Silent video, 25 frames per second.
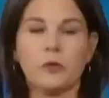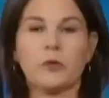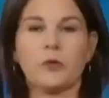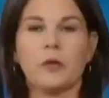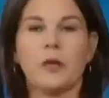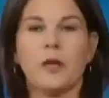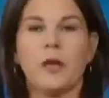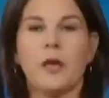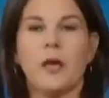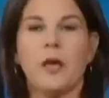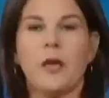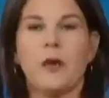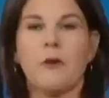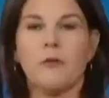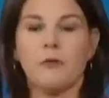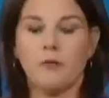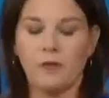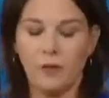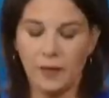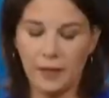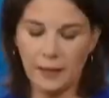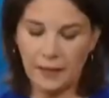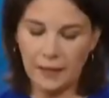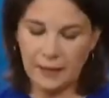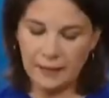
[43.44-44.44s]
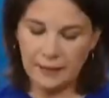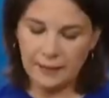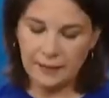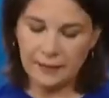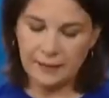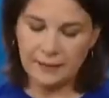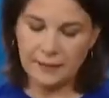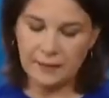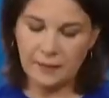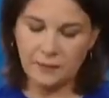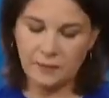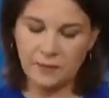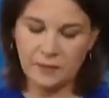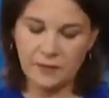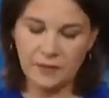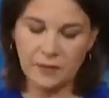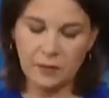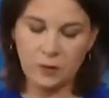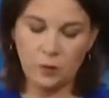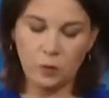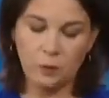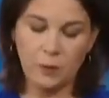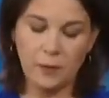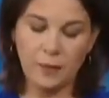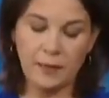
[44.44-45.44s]
Nowadays, everywhere in
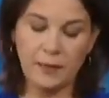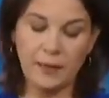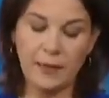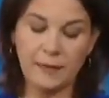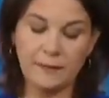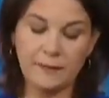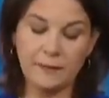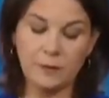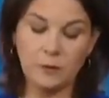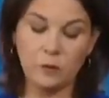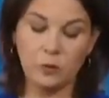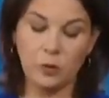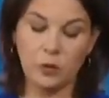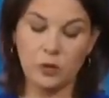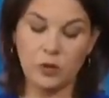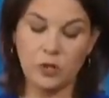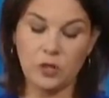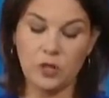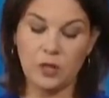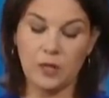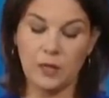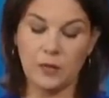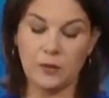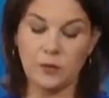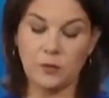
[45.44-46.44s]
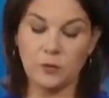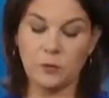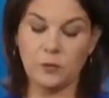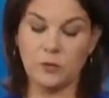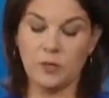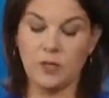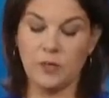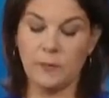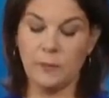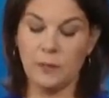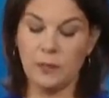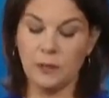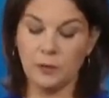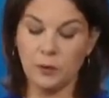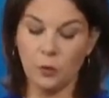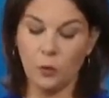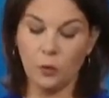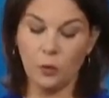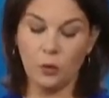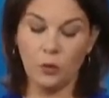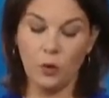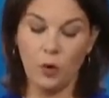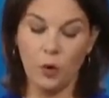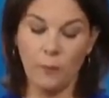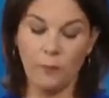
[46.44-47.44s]
Europe, we are celebrating
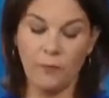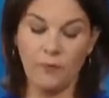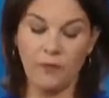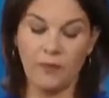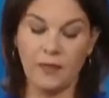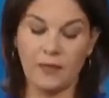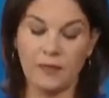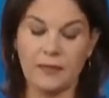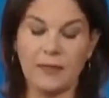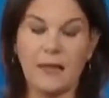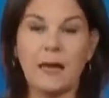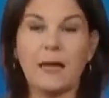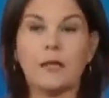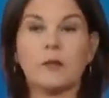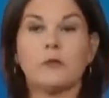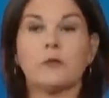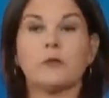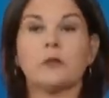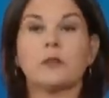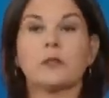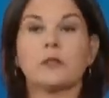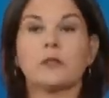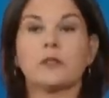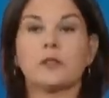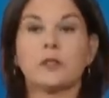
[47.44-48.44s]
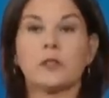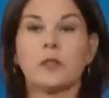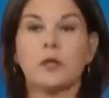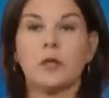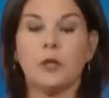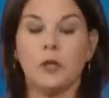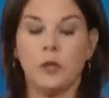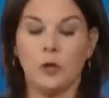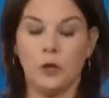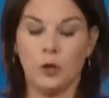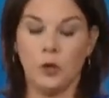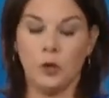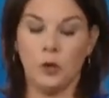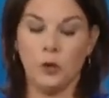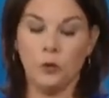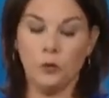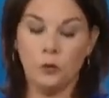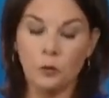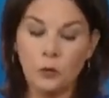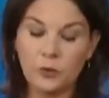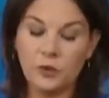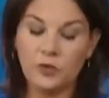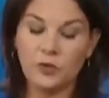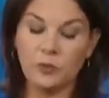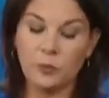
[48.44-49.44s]
the victory over
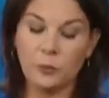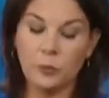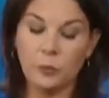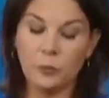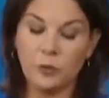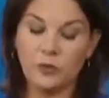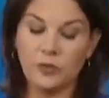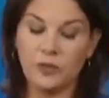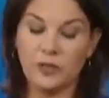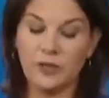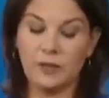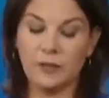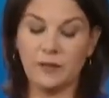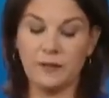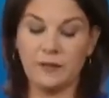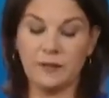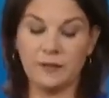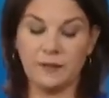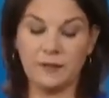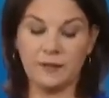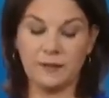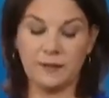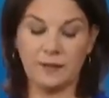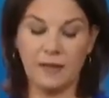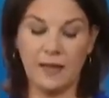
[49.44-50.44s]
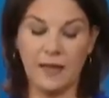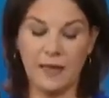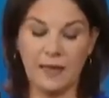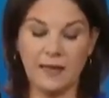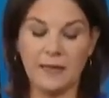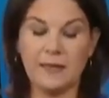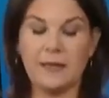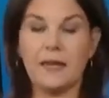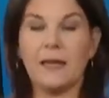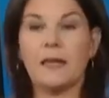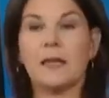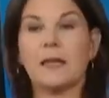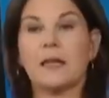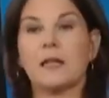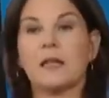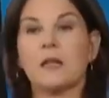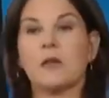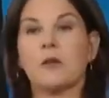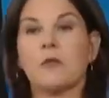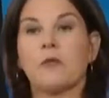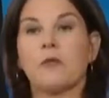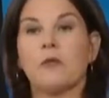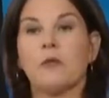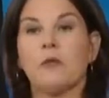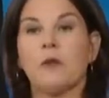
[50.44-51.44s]
Nazi Germany. And
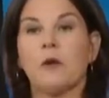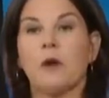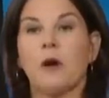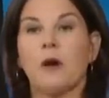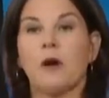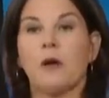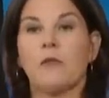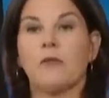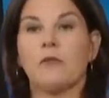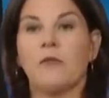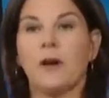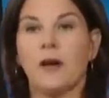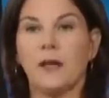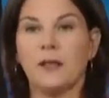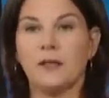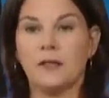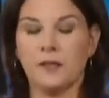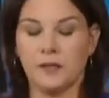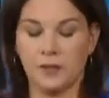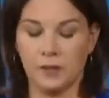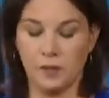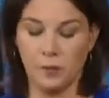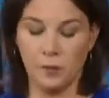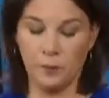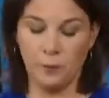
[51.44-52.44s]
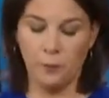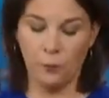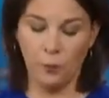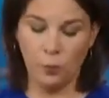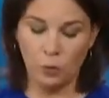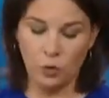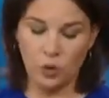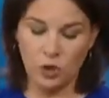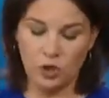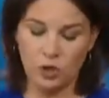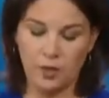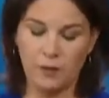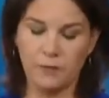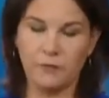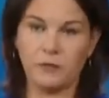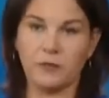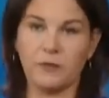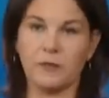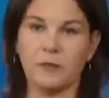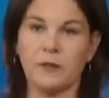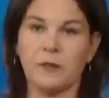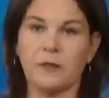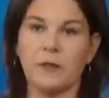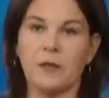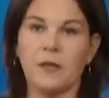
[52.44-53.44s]
Putin is using this
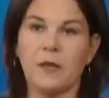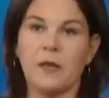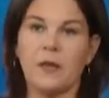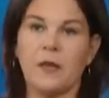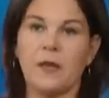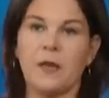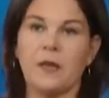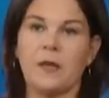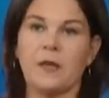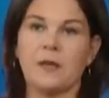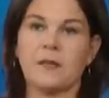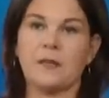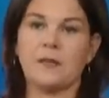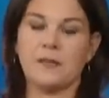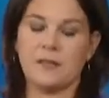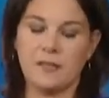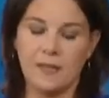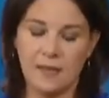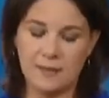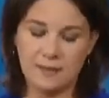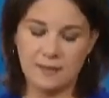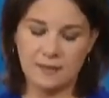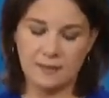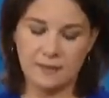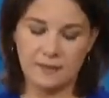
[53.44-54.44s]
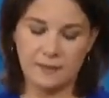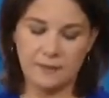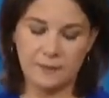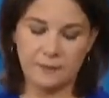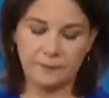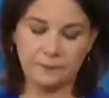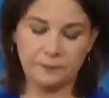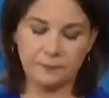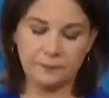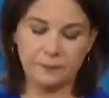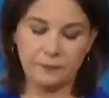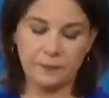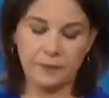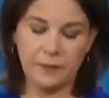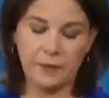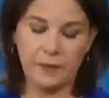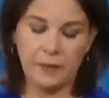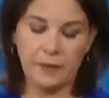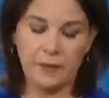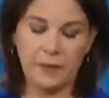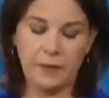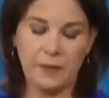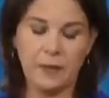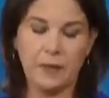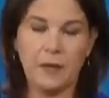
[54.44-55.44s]
memory, this commemoration, for
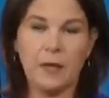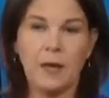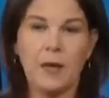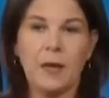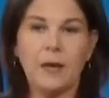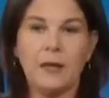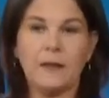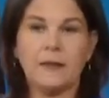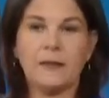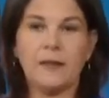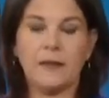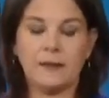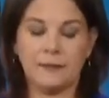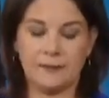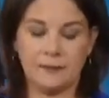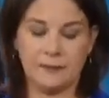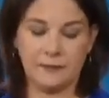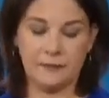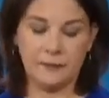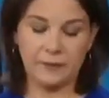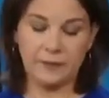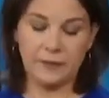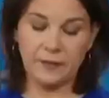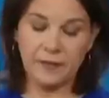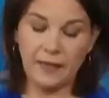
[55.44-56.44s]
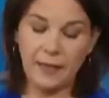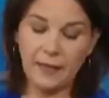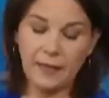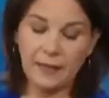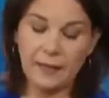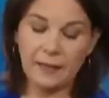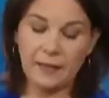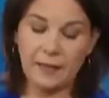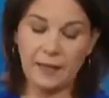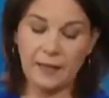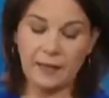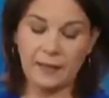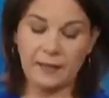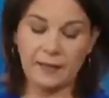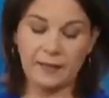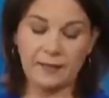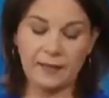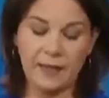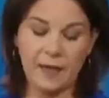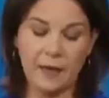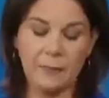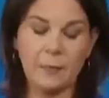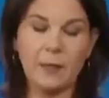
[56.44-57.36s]
other messages of hatred.